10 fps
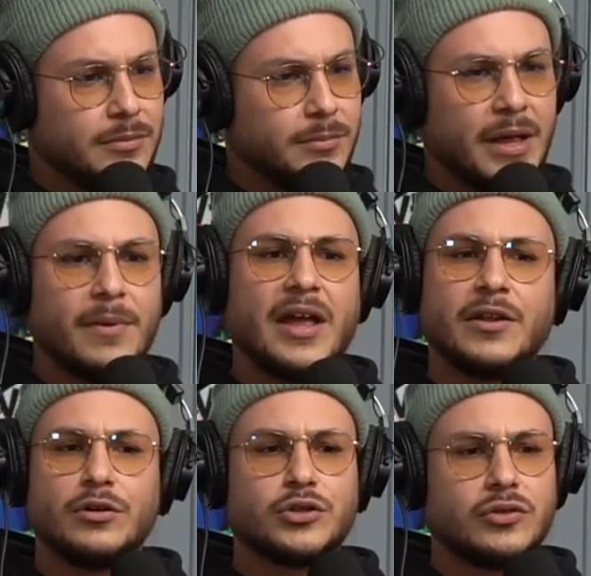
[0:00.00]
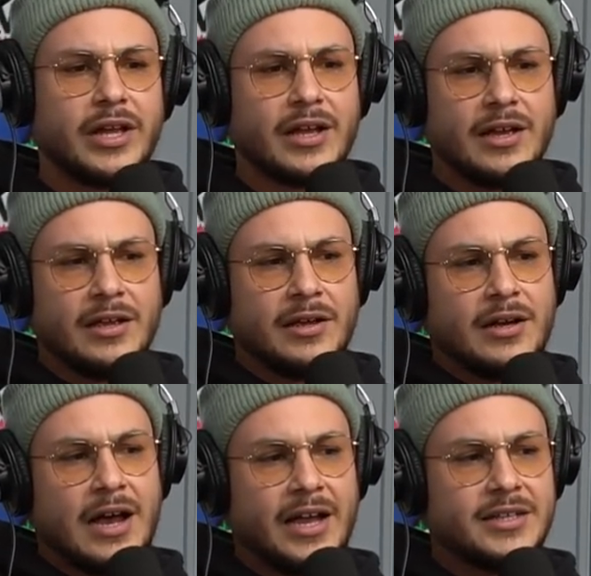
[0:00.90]
Maybe, and also, like,
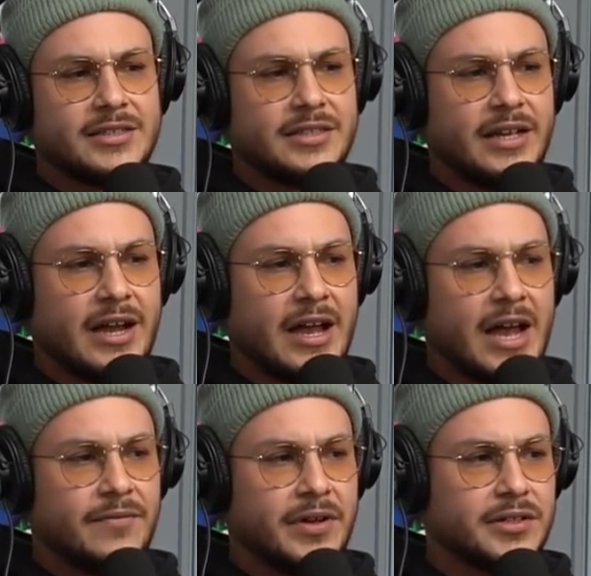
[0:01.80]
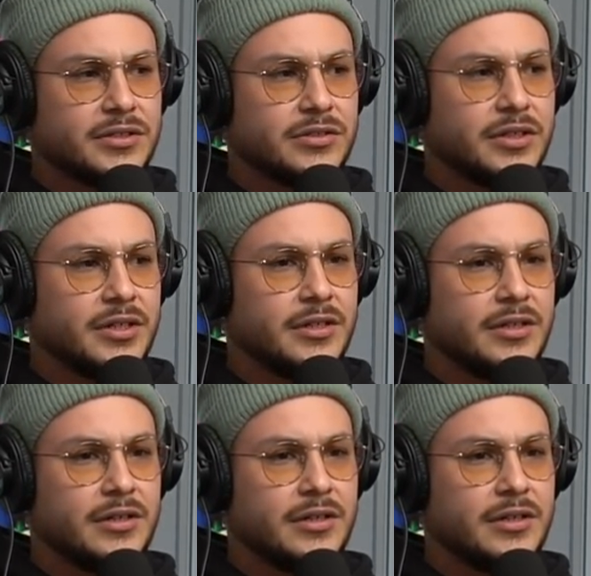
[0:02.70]
I could say I have, like, a certain,